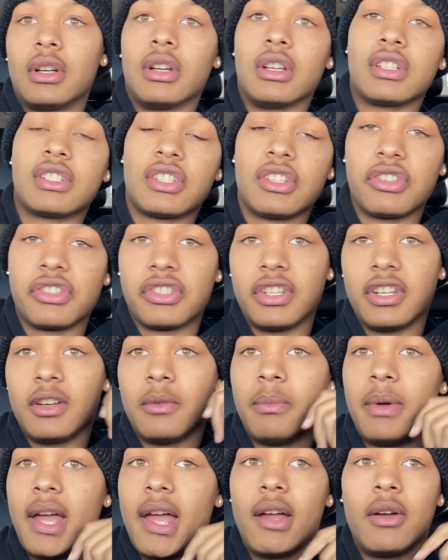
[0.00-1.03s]
her sister in the
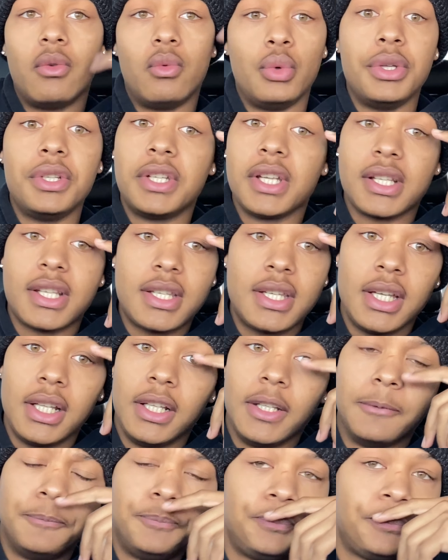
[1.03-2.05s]
back. We just chilling.